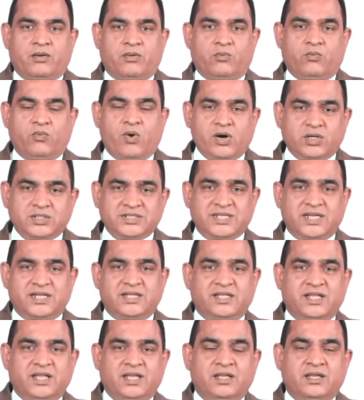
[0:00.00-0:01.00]
works
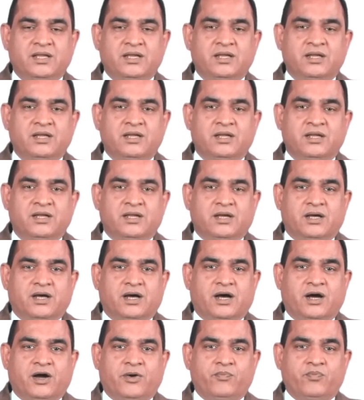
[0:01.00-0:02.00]
at the
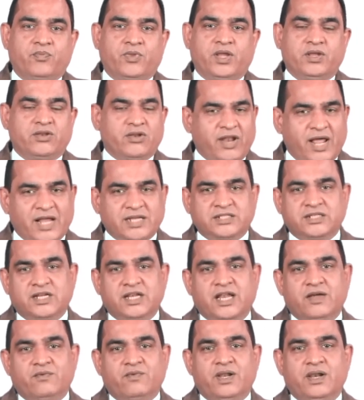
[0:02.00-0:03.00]
international
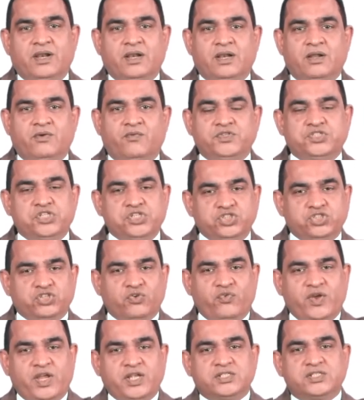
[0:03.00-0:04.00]
level, which
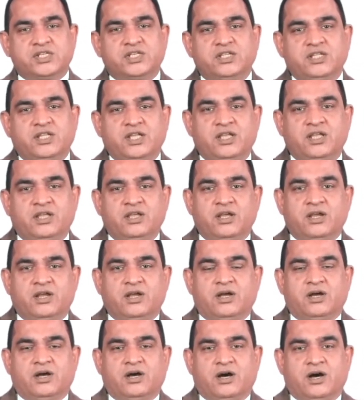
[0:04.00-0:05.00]
intervenes in the
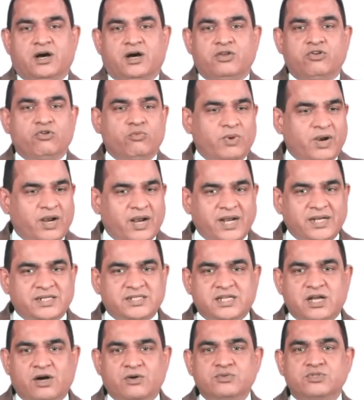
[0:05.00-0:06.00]
Human
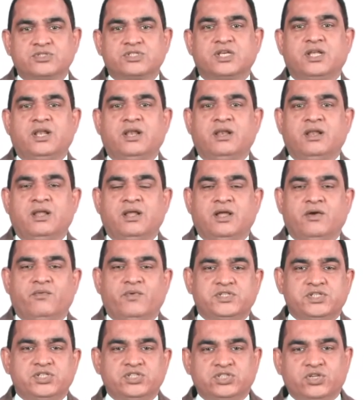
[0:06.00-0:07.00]
Rights Council,
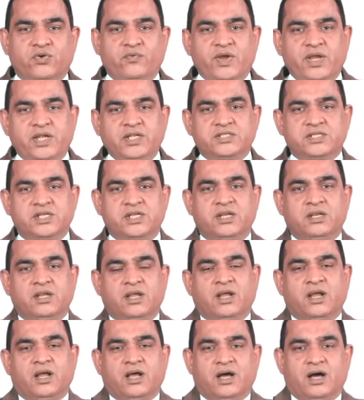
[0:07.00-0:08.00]
which intervenes in
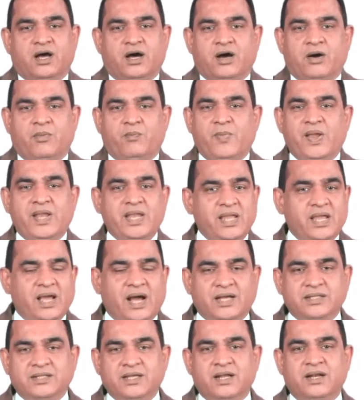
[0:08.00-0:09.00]
many
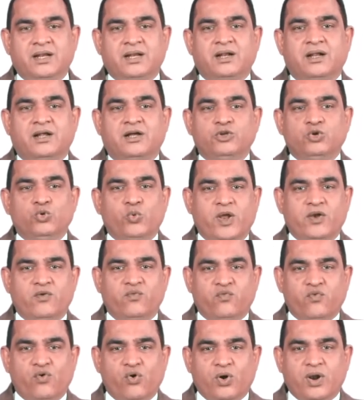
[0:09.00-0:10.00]
other UN
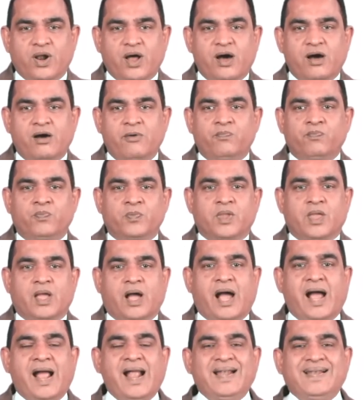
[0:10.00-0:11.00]
fora,
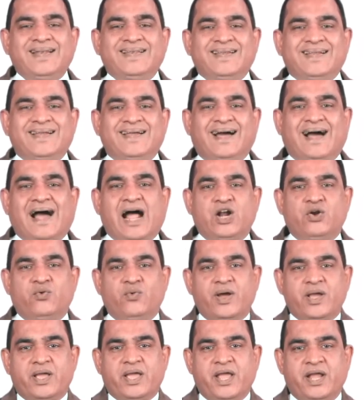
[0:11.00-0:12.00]
and
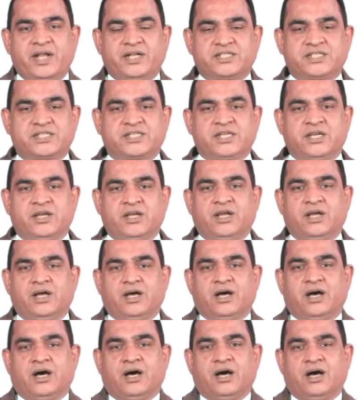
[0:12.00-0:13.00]
advocates
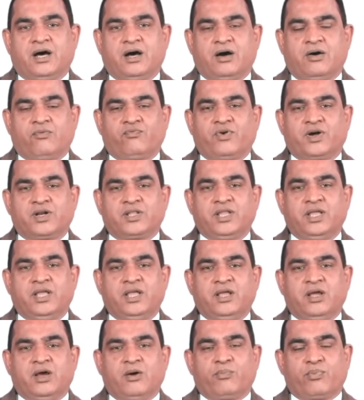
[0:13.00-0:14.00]
for
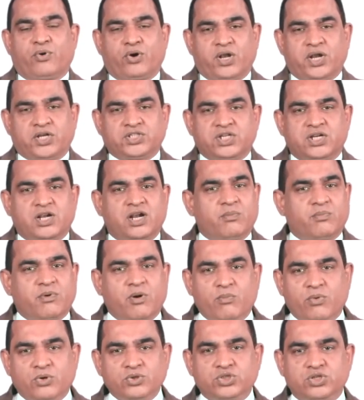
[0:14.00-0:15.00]
the protection and
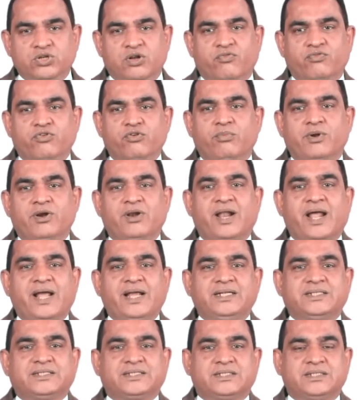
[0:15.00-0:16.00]
promotion of human
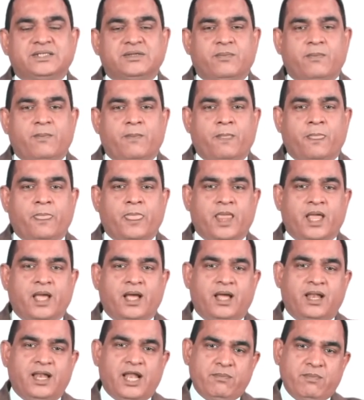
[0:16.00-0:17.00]
rights.
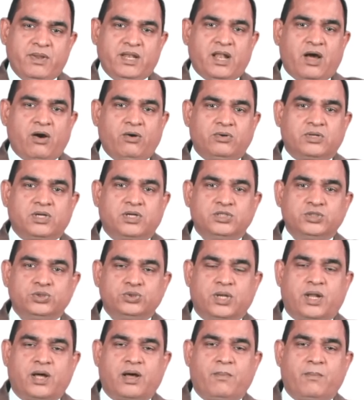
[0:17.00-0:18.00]
Let me now turn
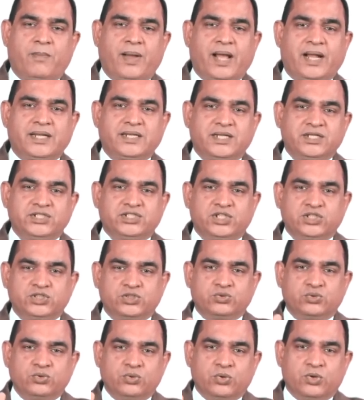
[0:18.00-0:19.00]
my attention
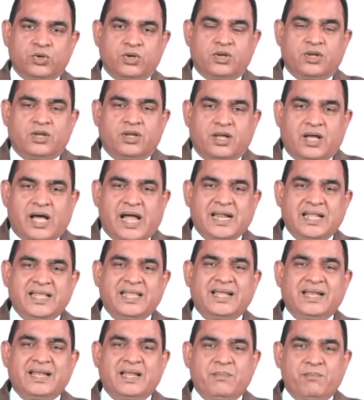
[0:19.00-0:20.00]
to
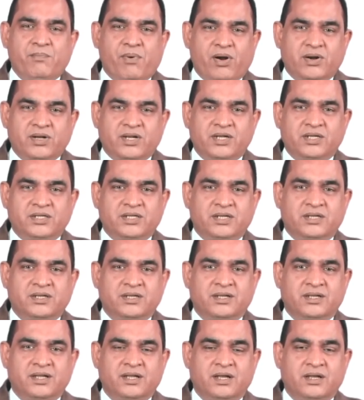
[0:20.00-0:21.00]
another important
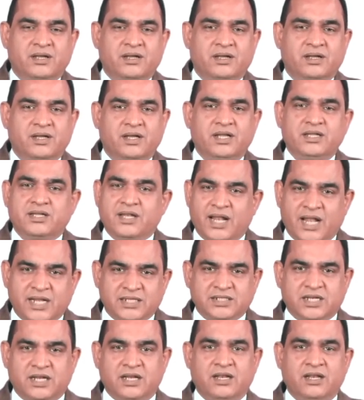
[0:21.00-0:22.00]

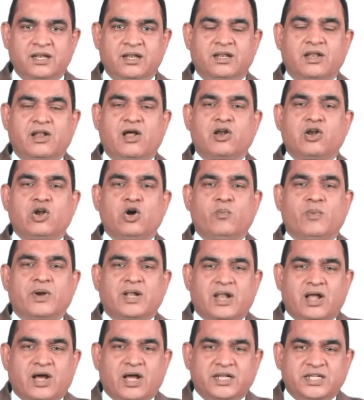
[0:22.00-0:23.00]
international
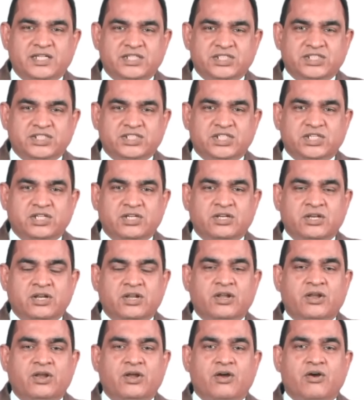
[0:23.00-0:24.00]
non-governmental organization
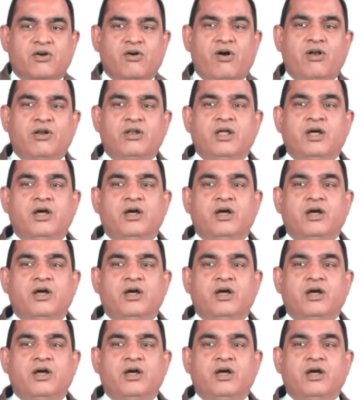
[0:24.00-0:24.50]
called